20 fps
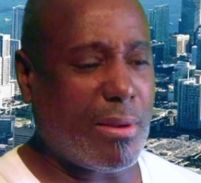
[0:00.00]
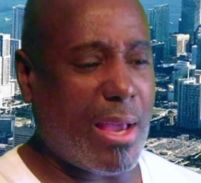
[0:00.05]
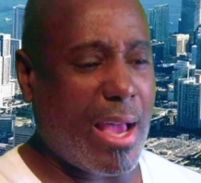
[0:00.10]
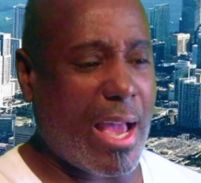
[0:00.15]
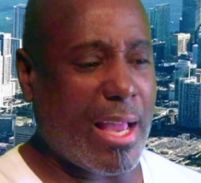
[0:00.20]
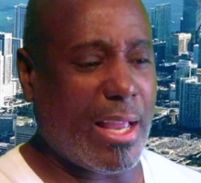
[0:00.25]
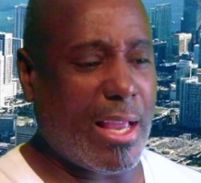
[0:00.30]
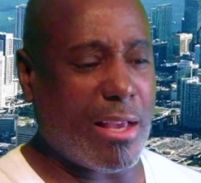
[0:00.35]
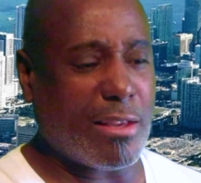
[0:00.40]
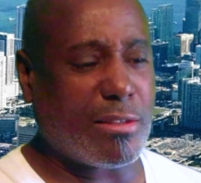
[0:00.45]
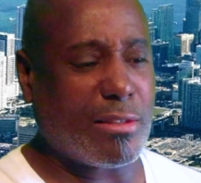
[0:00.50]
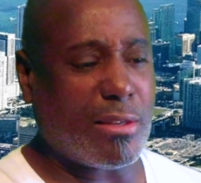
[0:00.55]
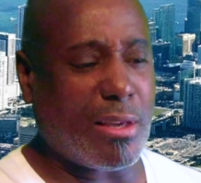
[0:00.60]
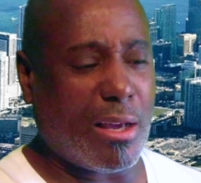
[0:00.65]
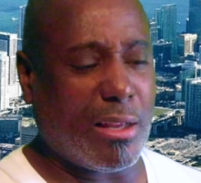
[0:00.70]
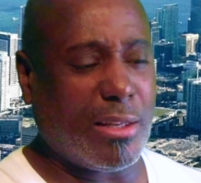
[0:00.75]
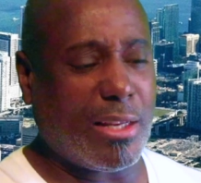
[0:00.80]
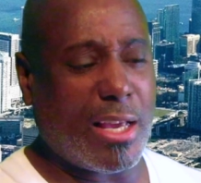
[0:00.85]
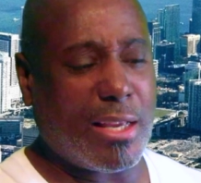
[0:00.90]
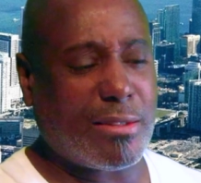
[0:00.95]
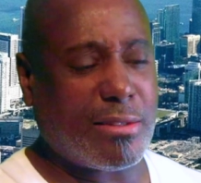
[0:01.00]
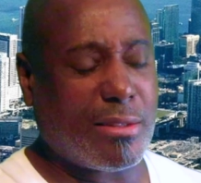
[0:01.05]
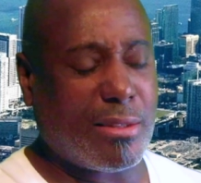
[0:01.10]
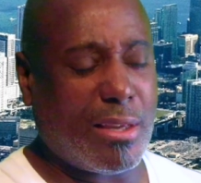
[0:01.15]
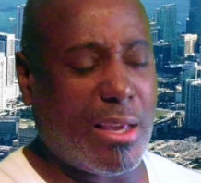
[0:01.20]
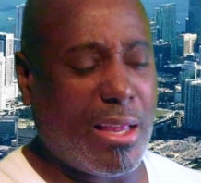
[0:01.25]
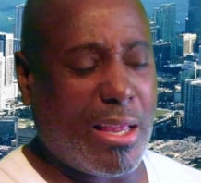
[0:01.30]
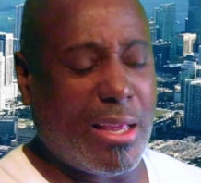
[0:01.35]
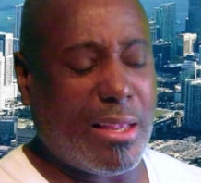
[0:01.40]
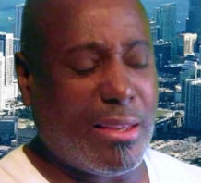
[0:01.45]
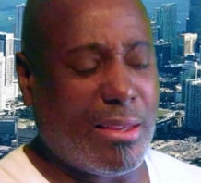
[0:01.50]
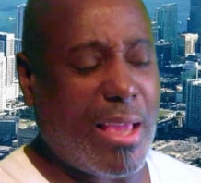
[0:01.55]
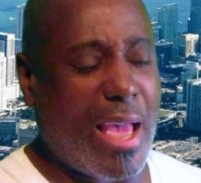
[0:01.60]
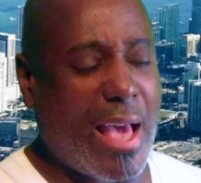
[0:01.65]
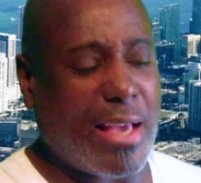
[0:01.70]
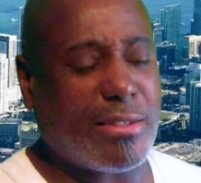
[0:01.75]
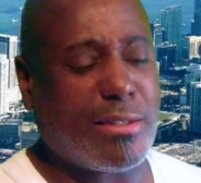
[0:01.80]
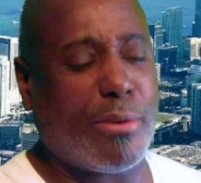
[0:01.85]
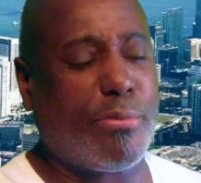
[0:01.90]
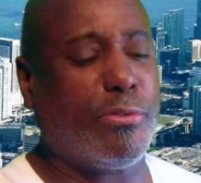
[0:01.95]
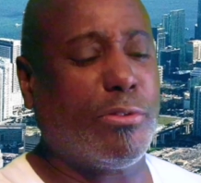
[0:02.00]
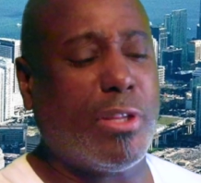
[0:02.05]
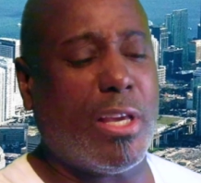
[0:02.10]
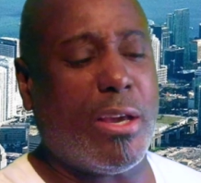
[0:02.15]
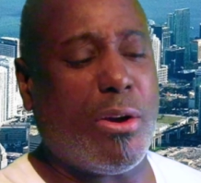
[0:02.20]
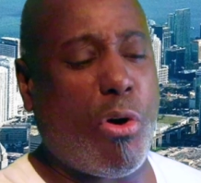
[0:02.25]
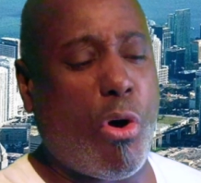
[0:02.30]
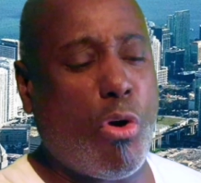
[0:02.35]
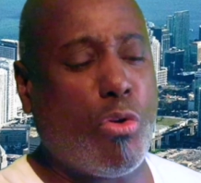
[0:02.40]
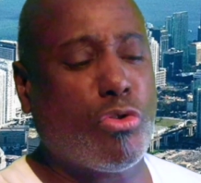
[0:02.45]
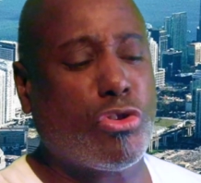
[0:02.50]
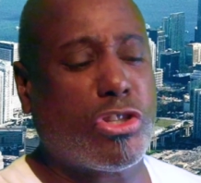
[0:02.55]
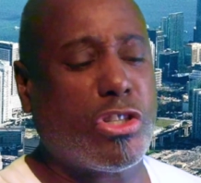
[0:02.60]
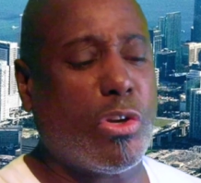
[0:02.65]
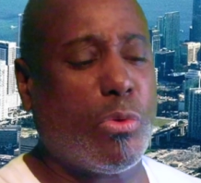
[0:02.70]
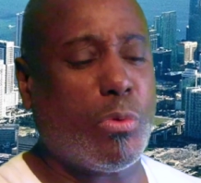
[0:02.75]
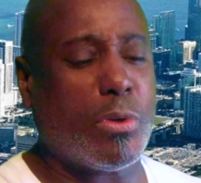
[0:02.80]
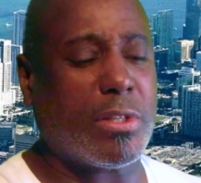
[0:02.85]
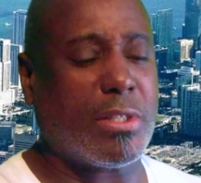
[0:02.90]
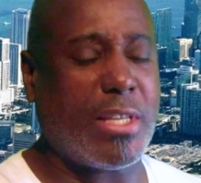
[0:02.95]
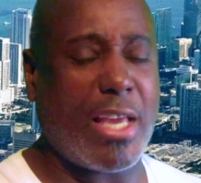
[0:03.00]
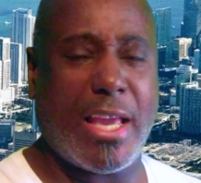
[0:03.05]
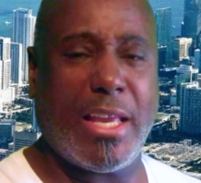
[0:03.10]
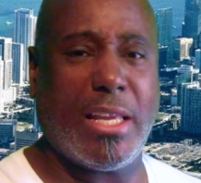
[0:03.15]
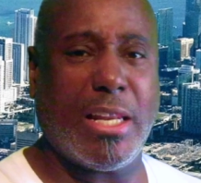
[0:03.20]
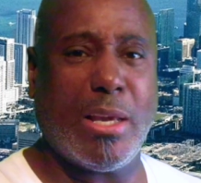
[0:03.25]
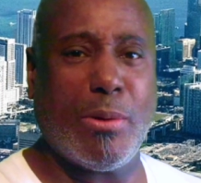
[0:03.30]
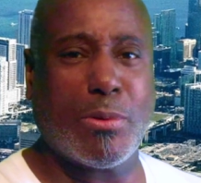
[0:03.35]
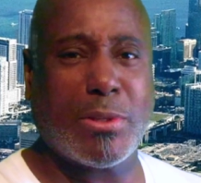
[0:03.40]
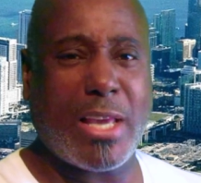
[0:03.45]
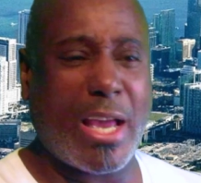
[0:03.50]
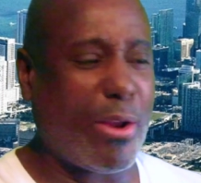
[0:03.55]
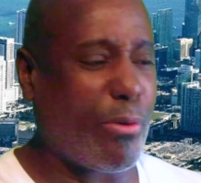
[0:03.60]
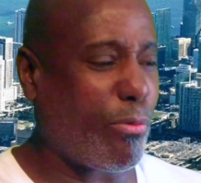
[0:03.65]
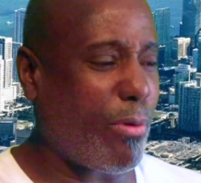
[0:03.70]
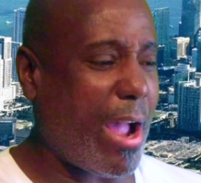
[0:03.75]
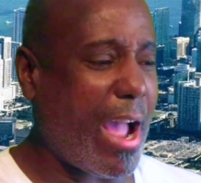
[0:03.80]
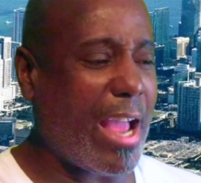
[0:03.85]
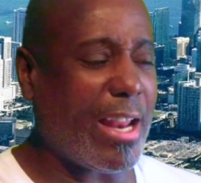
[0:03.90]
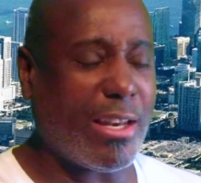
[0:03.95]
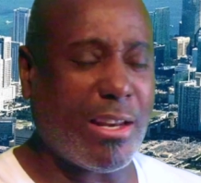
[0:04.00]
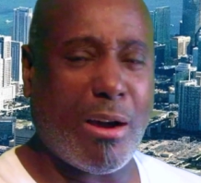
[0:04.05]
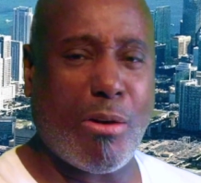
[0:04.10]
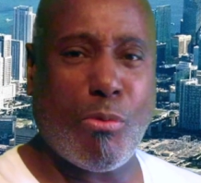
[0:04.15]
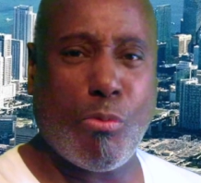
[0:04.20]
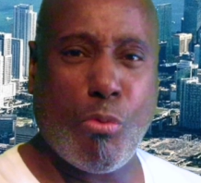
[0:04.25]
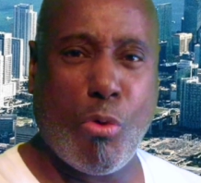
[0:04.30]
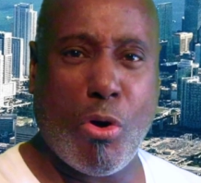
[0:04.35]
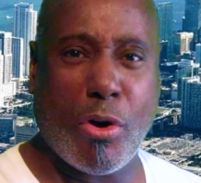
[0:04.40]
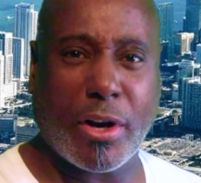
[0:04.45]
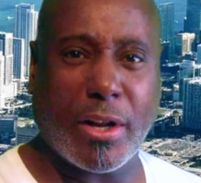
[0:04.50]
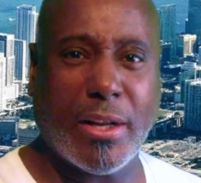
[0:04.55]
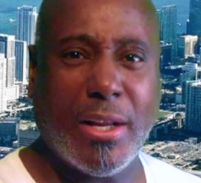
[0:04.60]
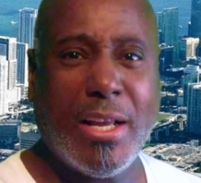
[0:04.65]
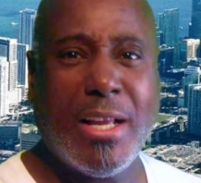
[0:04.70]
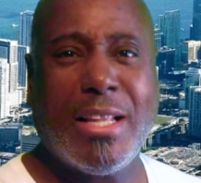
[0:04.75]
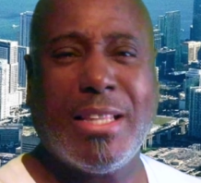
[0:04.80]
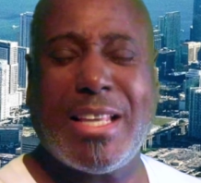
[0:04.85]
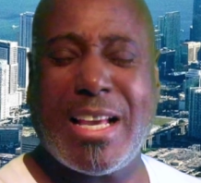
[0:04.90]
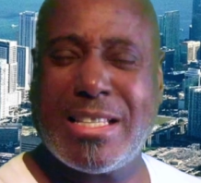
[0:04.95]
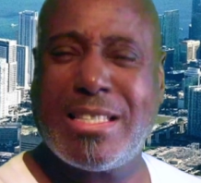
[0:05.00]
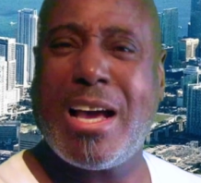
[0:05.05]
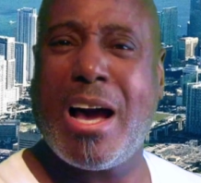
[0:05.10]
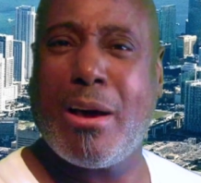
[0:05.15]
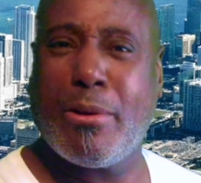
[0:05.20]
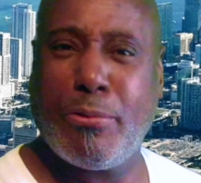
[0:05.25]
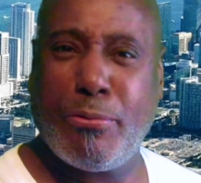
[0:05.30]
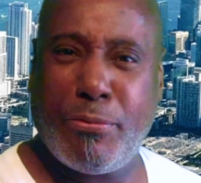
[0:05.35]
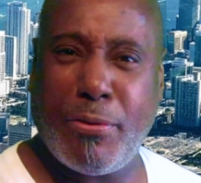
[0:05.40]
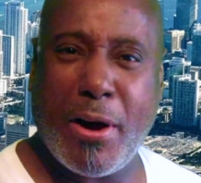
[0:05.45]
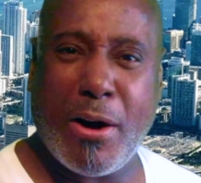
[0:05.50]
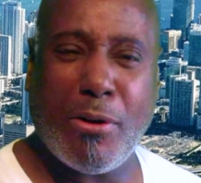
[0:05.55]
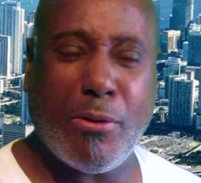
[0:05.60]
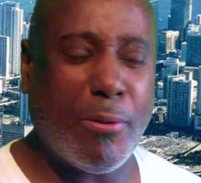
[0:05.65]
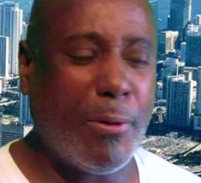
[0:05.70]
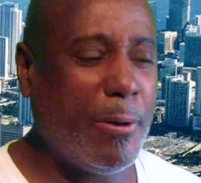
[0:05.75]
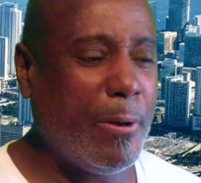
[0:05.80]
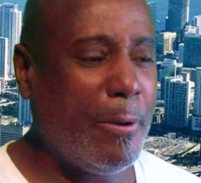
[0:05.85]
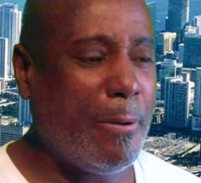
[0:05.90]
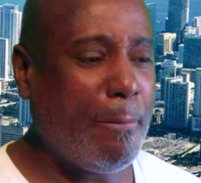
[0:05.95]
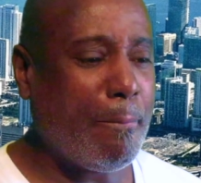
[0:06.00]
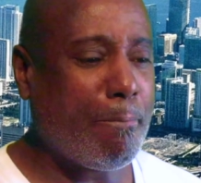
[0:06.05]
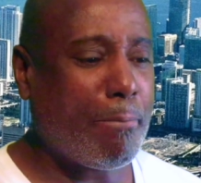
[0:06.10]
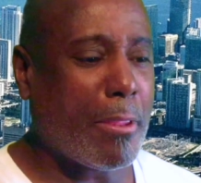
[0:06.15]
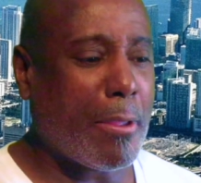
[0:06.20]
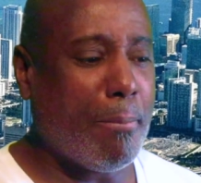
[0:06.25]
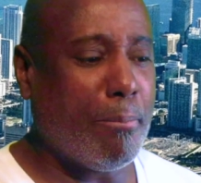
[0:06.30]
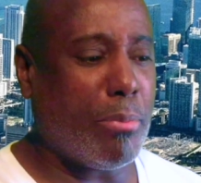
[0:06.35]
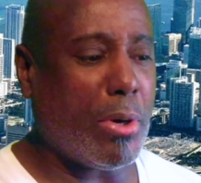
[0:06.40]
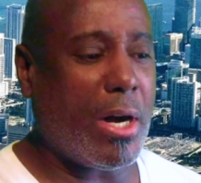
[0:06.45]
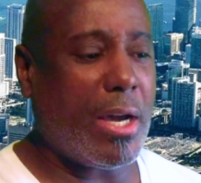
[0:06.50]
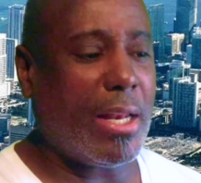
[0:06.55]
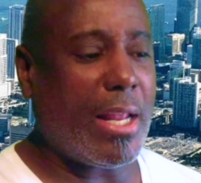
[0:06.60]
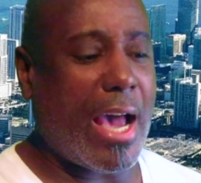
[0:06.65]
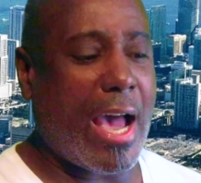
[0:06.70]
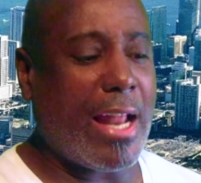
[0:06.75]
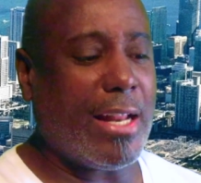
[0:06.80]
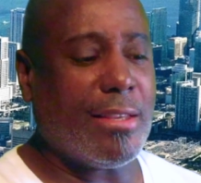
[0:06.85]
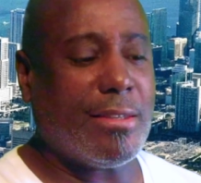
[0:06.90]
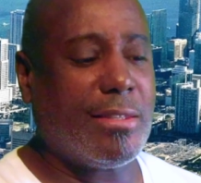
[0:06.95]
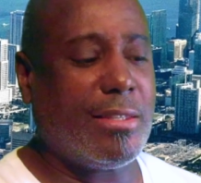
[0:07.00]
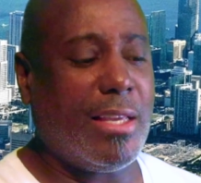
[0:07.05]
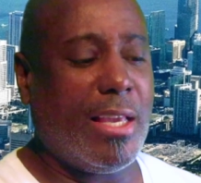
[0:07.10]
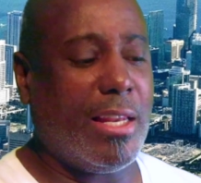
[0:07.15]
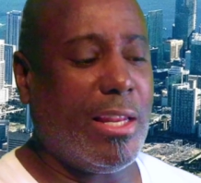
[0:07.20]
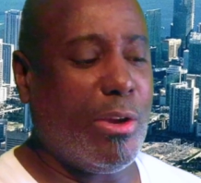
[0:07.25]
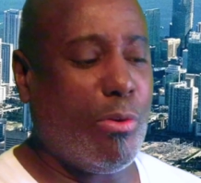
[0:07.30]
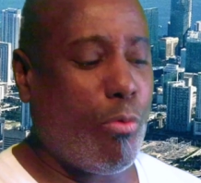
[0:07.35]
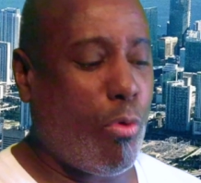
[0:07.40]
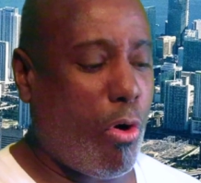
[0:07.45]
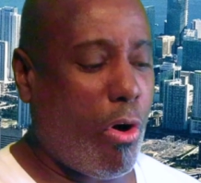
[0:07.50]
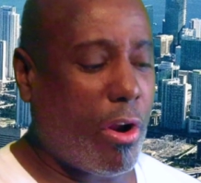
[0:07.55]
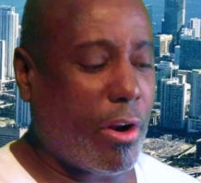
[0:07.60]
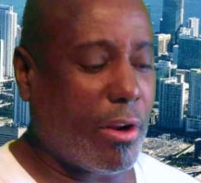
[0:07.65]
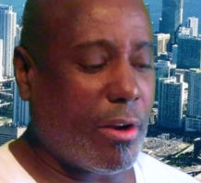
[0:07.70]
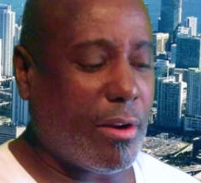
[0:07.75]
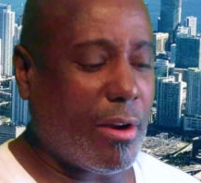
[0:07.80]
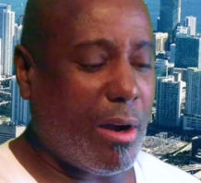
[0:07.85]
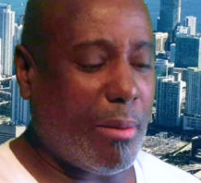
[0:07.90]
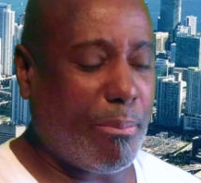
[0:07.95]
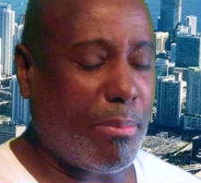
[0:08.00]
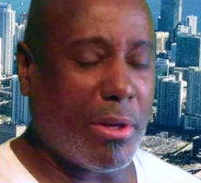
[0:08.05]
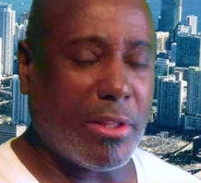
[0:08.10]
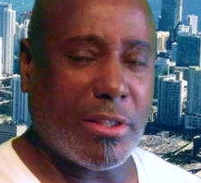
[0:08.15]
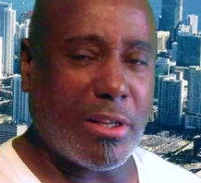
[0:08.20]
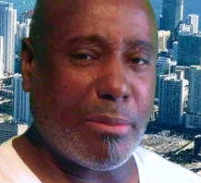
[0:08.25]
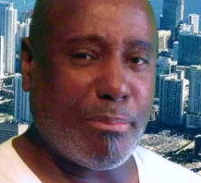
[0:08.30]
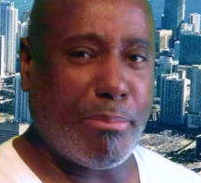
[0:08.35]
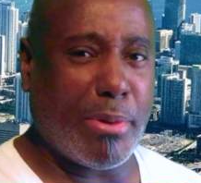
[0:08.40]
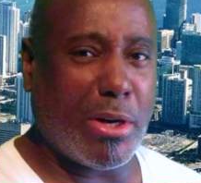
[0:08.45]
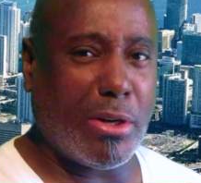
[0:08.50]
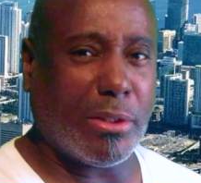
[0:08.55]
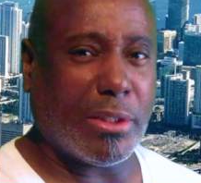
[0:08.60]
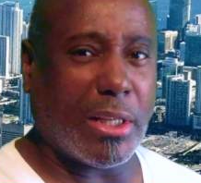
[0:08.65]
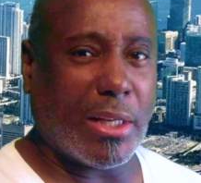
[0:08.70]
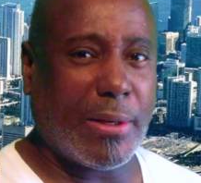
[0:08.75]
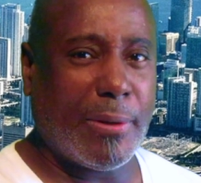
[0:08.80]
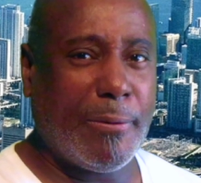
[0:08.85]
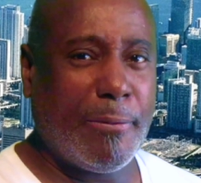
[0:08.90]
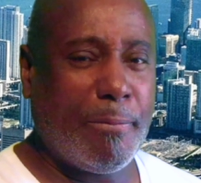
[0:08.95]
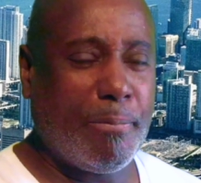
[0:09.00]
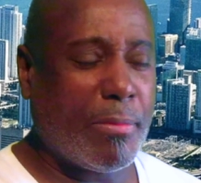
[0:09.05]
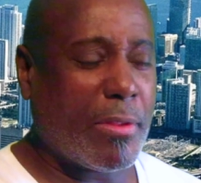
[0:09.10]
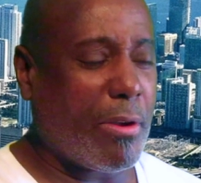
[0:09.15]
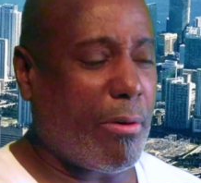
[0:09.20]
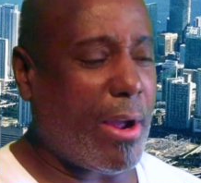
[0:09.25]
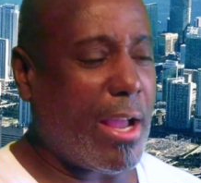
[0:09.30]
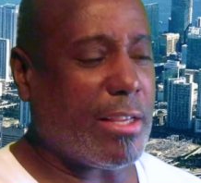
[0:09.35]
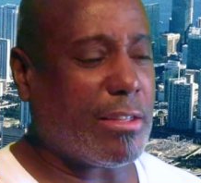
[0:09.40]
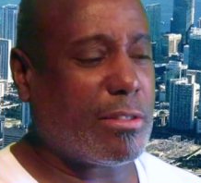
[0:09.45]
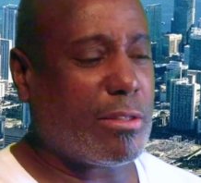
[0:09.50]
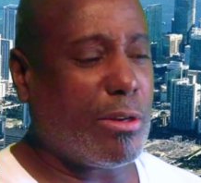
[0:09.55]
I guess, as if the ocean was taking it. It was like riding on water. That's how it felt. But I didn't see any water up under the building, right?